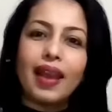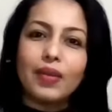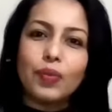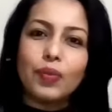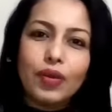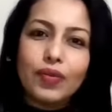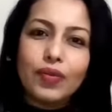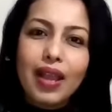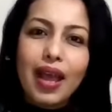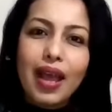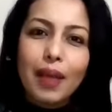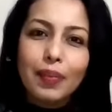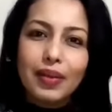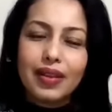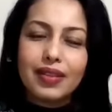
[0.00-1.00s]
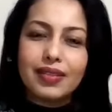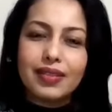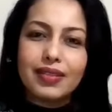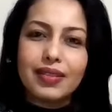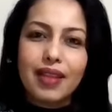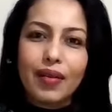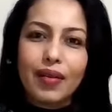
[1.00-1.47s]
And what will happen in a
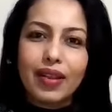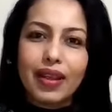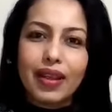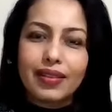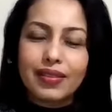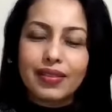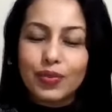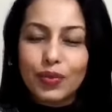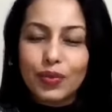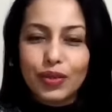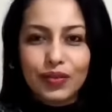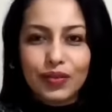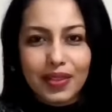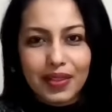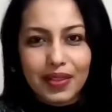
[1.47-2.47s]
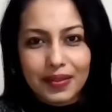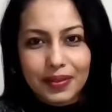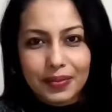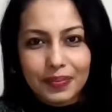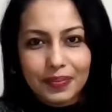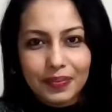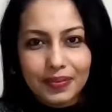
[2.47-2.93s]
scenario like this? What do you
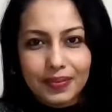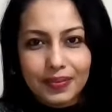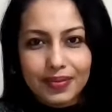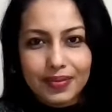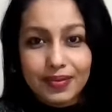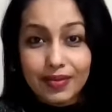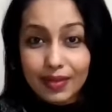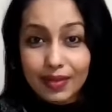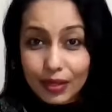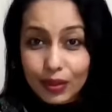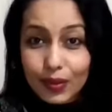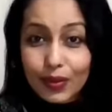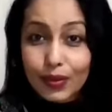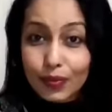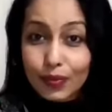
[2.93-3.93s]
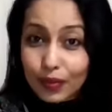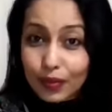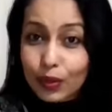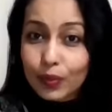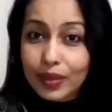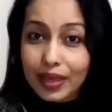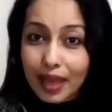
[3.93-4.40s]
think? You,
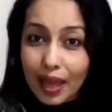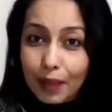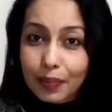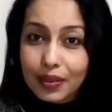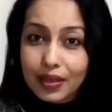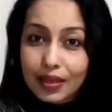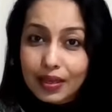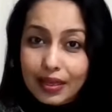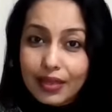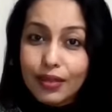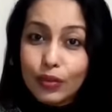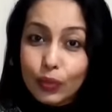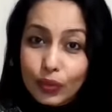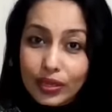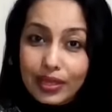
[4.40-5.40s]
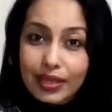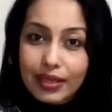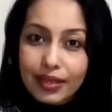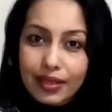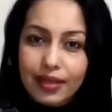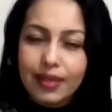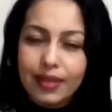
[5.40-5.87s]
will you be happy?
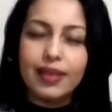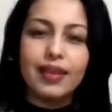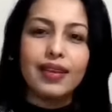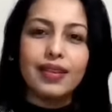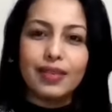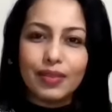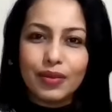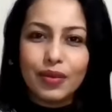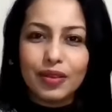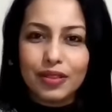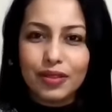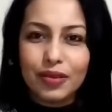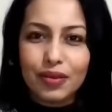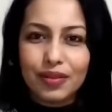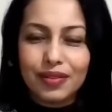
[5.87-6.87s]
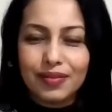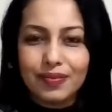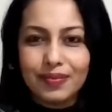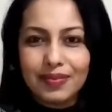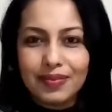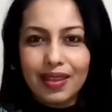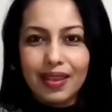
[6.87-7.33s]
Really? Not at all
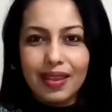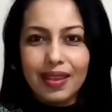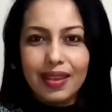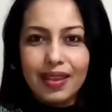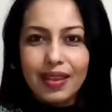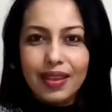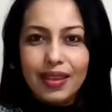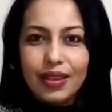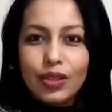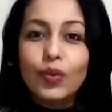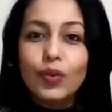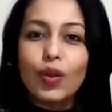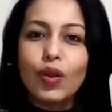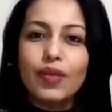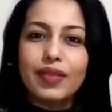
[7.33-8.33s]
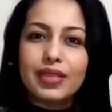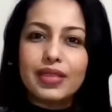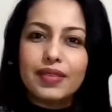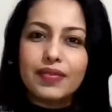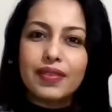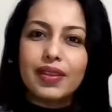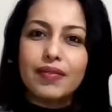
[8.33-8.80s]
you will
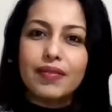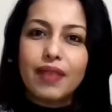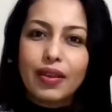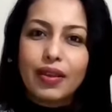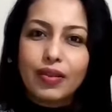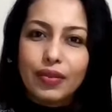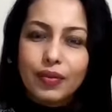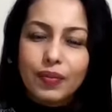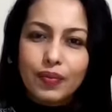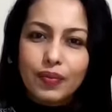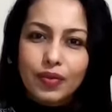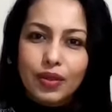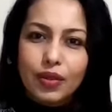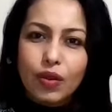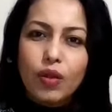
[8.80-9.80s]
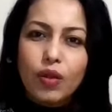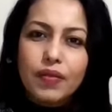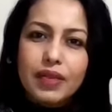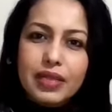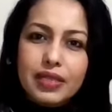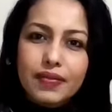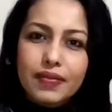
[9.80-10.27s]
always feel a vacuum. You'll
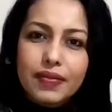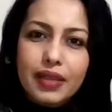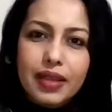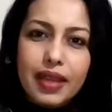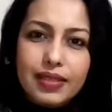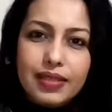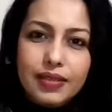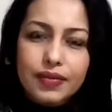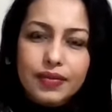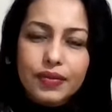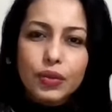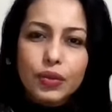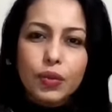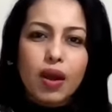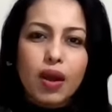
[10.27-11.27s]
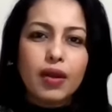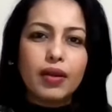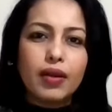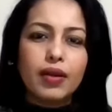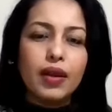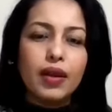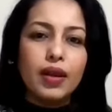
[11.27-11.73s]
always feel as if you
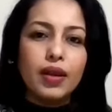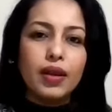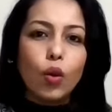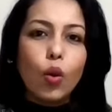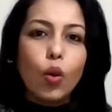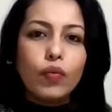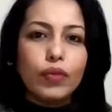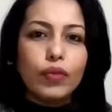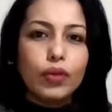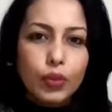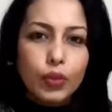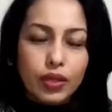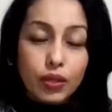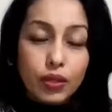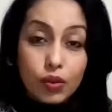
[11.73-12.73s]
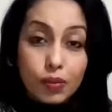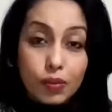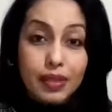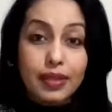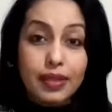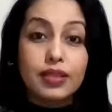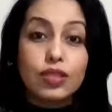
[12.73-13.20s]
are overdoing. You'll
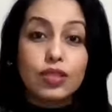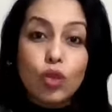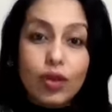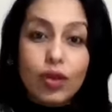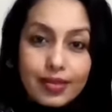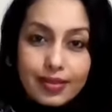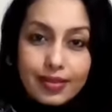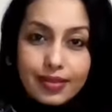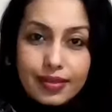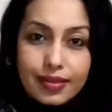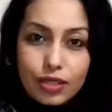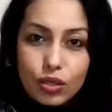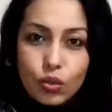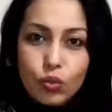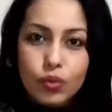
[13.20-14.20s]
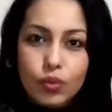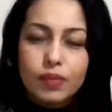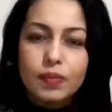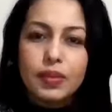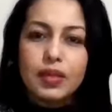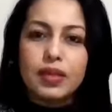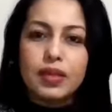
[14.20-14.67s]
be exhausted. You
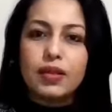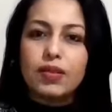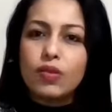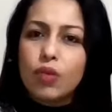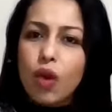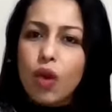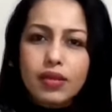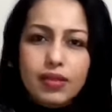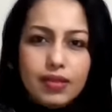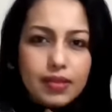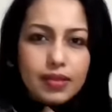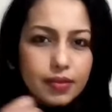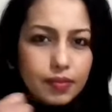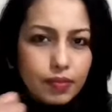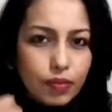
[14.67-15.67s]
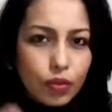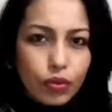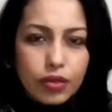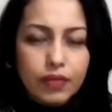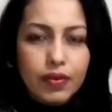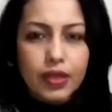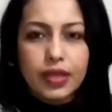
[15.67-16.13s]
will be not
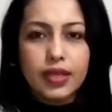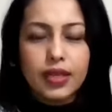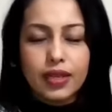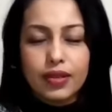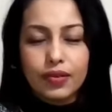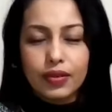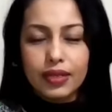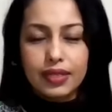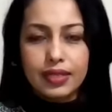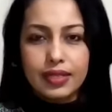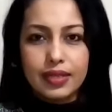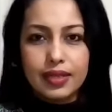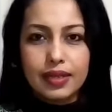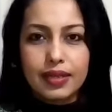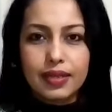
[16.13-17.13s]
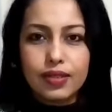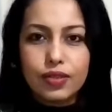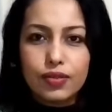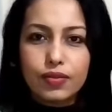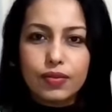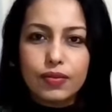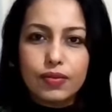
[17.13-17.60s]
motivated intrinsically
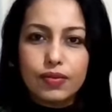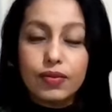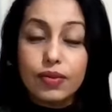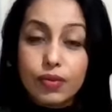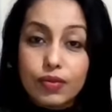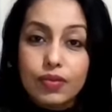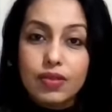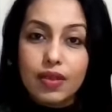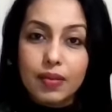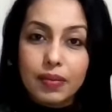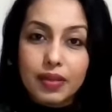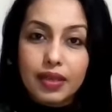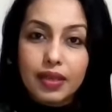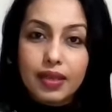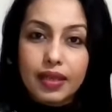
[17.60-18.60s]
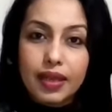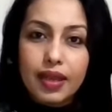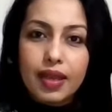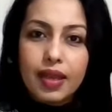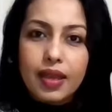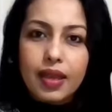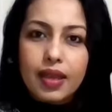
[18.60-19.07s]
to do something.
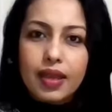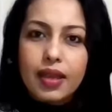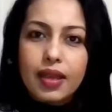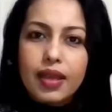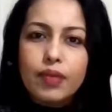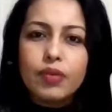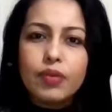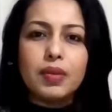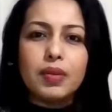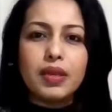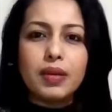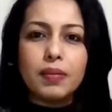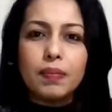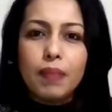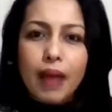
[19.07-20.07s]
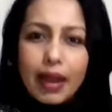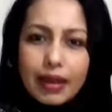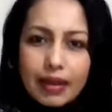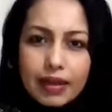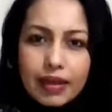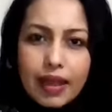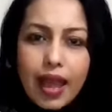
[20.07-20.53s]
It will be a
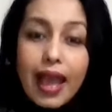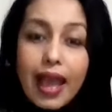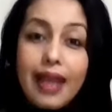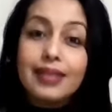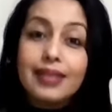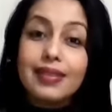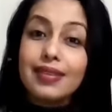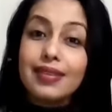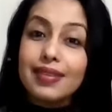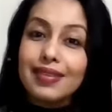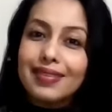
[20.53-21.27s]
battle. And